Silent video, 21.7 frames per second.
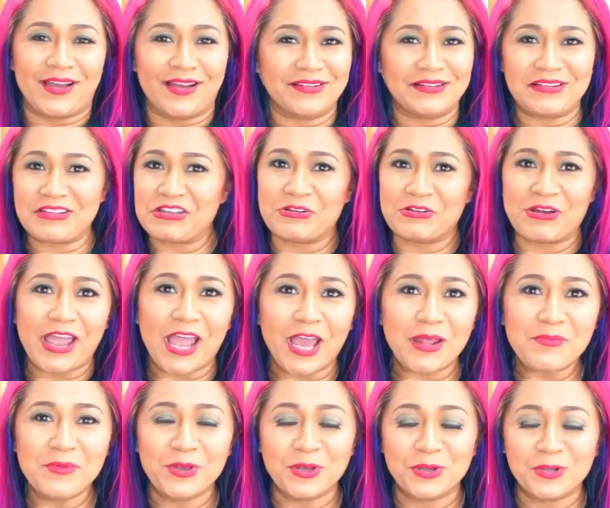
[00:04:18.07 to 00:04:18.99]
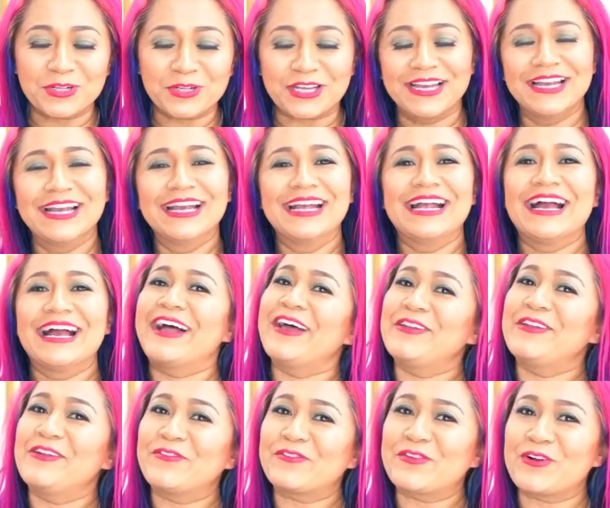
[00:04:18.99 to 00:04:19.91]
you know, had milk, and
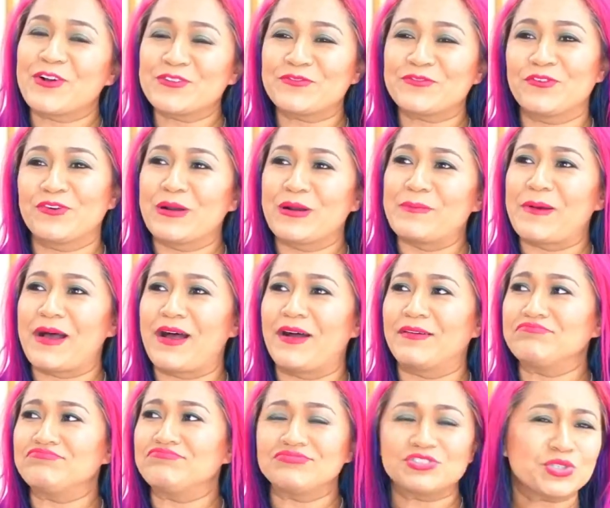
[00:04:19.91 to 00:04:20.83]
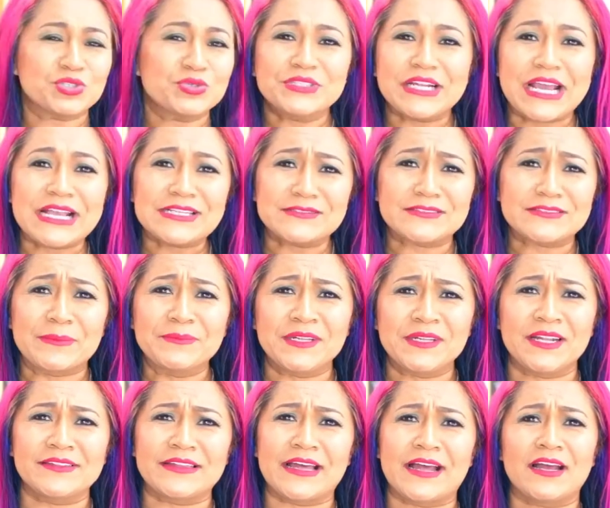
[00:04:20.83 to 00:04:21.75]
of course for about 2 days or something
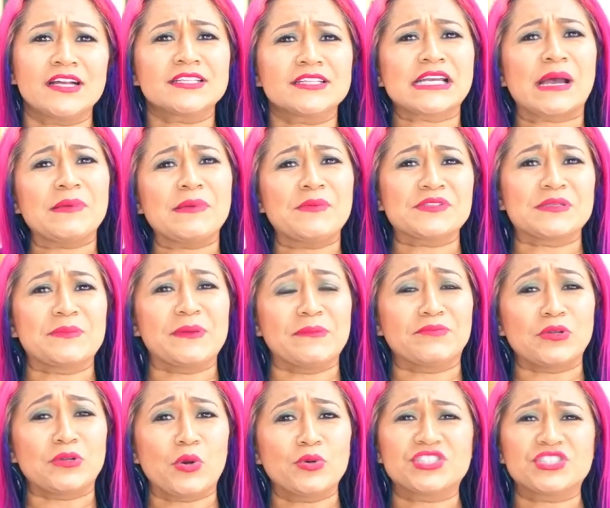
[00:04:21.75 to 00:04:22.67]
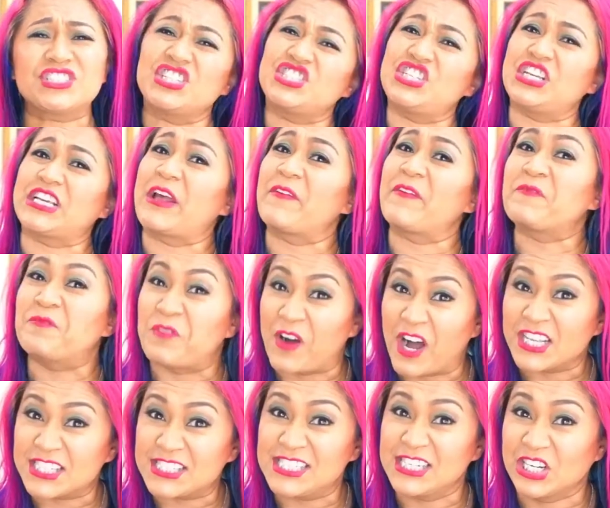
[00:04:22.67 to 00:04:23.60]
like that, her tummy was a bit bloated and she kept
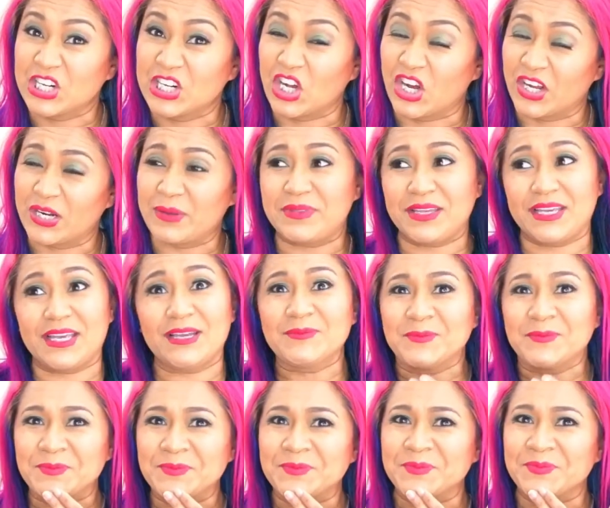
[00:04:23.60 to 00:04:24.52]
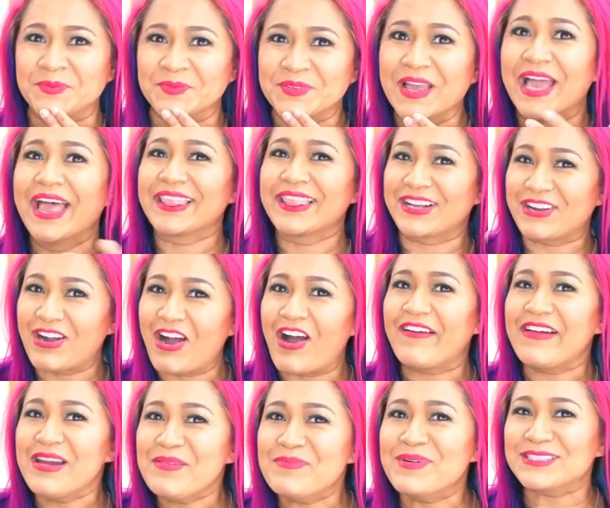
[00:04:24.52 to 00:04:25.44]
farting a lot, and I'm thinking, the
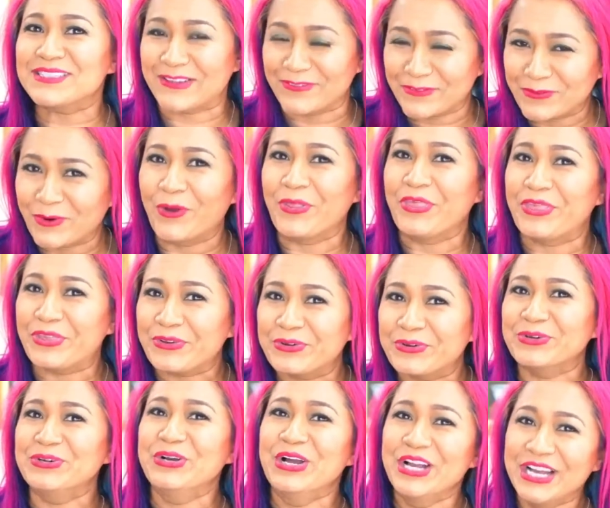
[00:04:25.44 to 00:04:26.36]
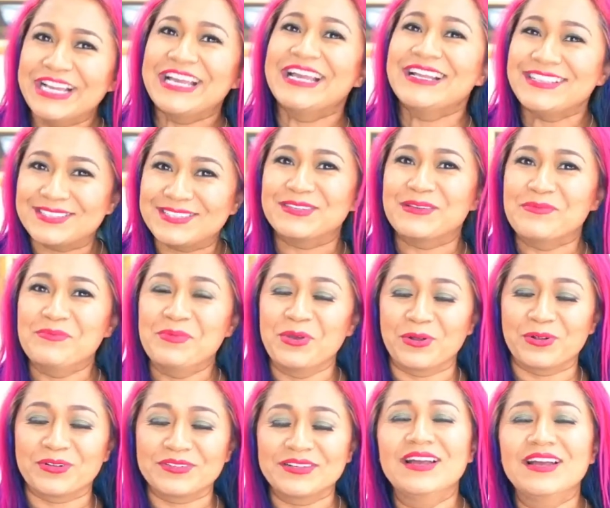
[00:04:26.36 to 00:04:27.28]
curry must have gone through into the
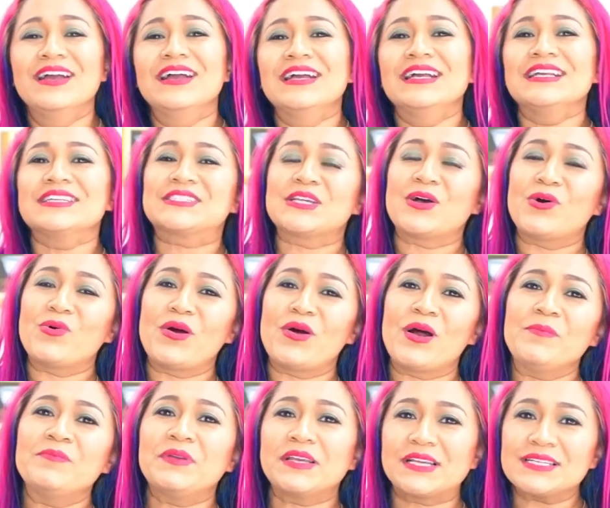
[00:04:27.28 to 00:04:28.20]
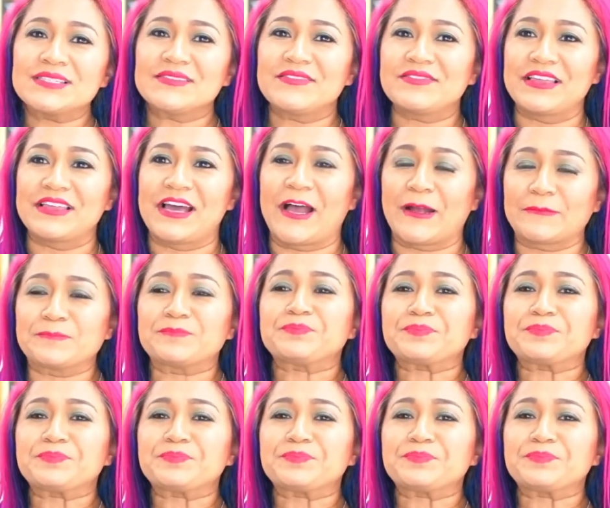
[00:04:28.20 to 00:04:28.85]
milk. So because of that,